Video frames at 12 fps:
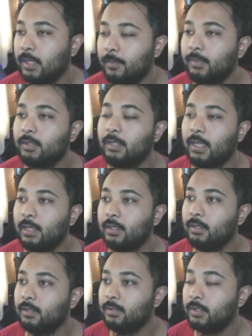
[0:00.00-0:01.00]
Yep,
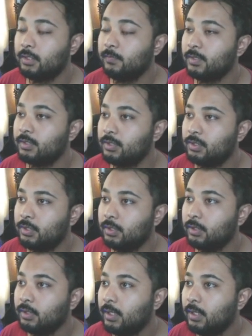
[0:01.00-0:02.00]
they invest a
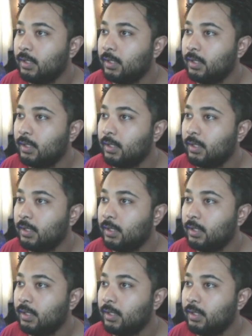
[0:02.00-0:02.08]
shield,